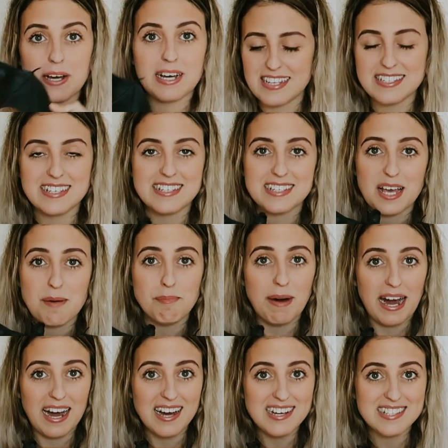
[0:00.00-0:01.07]
It is a
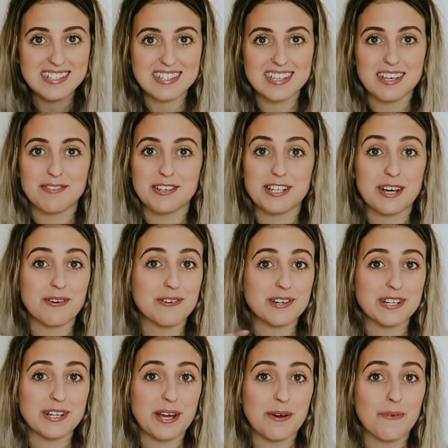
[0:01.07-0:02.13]
bat, if you don't
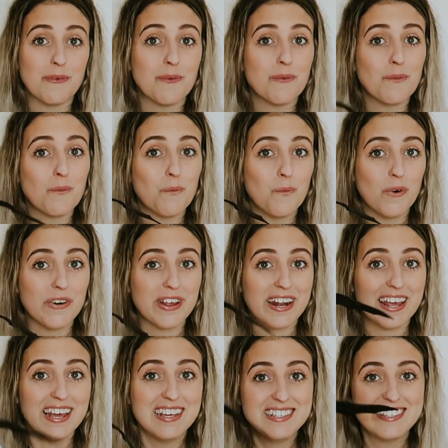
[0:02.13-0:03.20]
already know what it
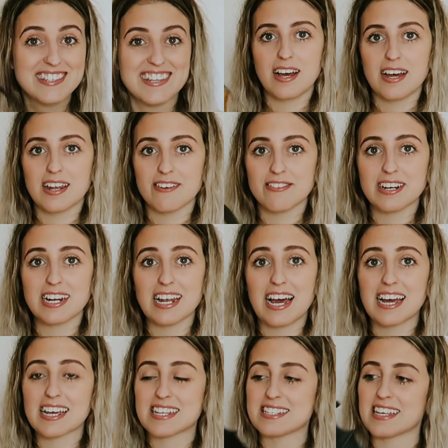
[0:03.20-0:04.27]
is. And I really
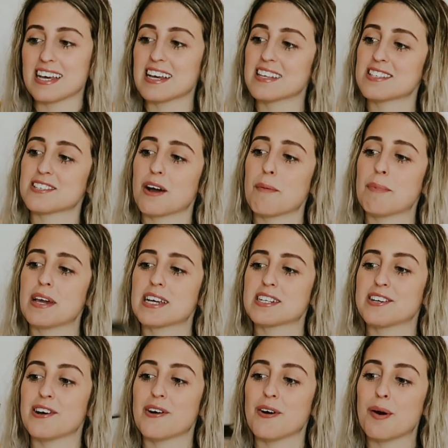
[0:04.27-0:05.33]
liked it, so I
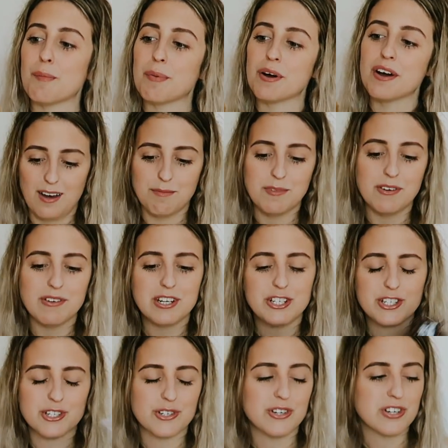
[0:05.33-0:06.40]
picked it up. I'm not really
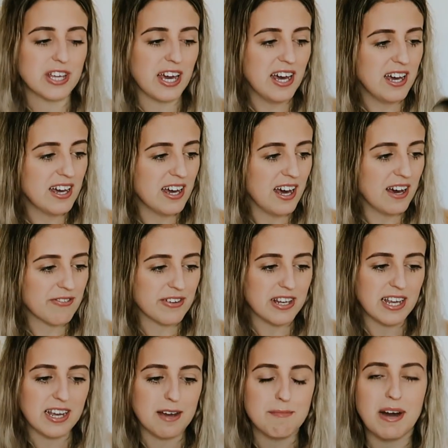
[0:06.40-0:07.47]
sure yet. I feel
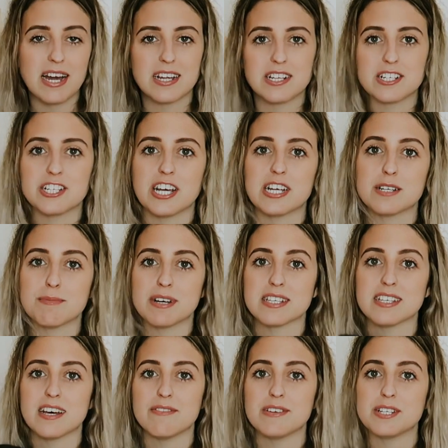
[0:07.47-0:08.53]
like I might change
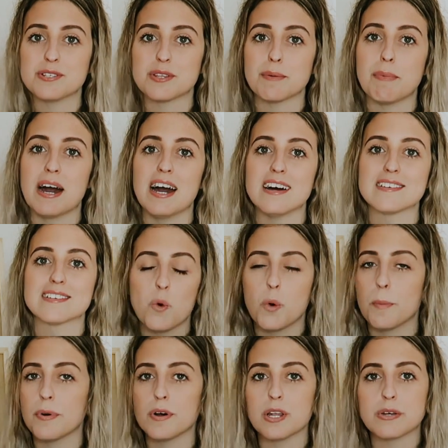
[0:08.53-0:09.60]
myself into the bat or
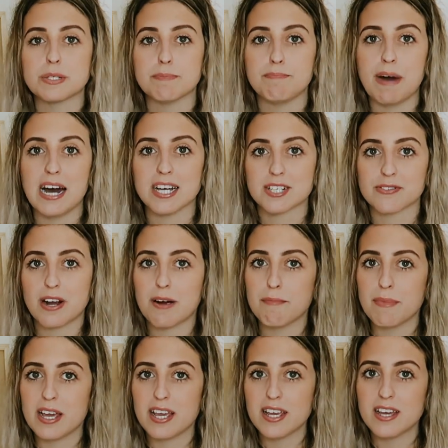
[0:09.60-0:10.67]
put loads of bats around
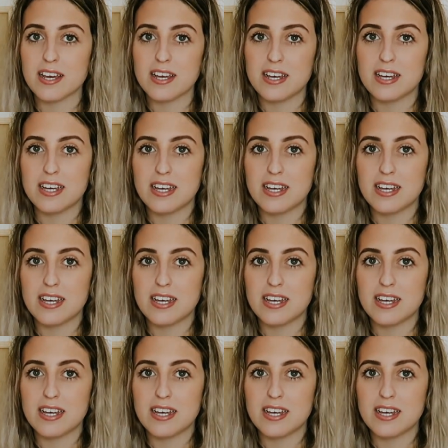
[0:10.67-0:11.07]
me.